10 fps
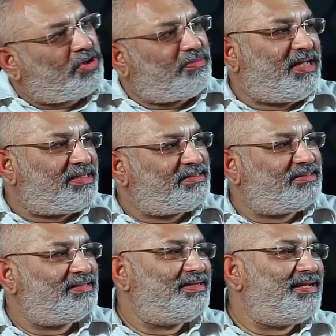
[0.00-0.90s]
post-op
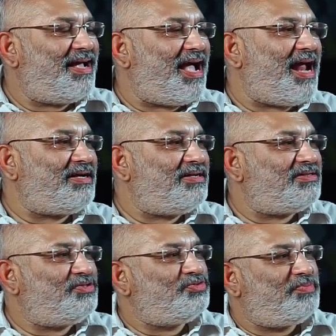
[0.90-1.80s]
days
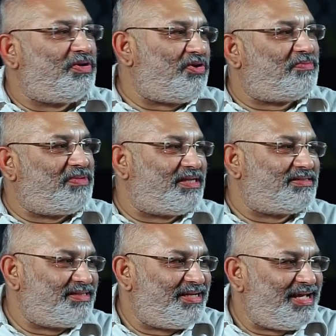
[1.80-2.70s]
and 2
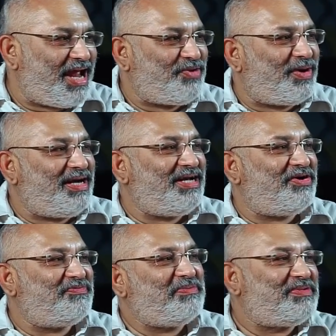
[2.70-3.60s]
pre-op days. And
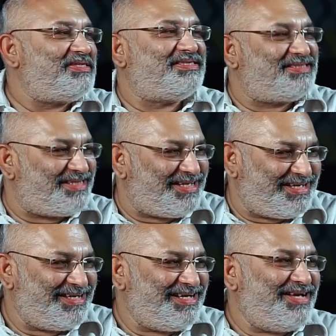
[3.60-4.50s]
1 day of
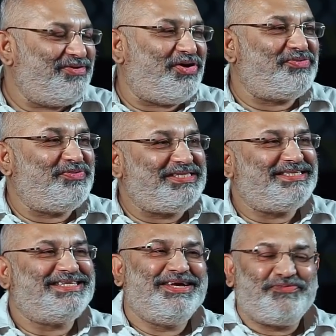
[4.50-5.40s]
emergency,
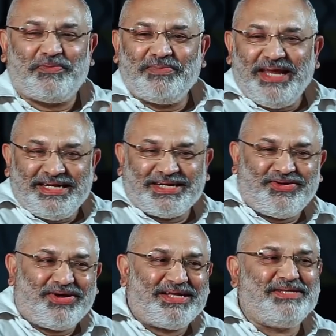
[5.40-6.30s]
on which from
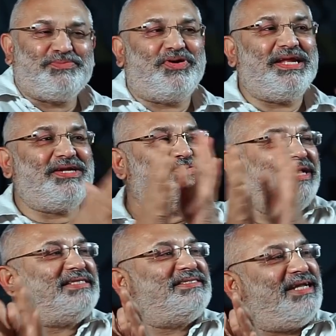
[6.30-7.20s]
8 o'clock in the
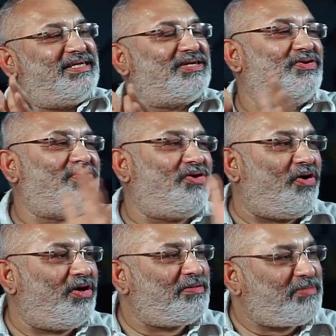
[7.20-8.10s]
morning to next day 8
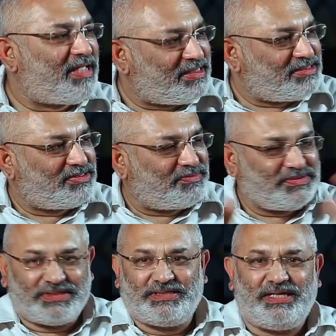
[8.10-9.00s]
o'clock, all cases of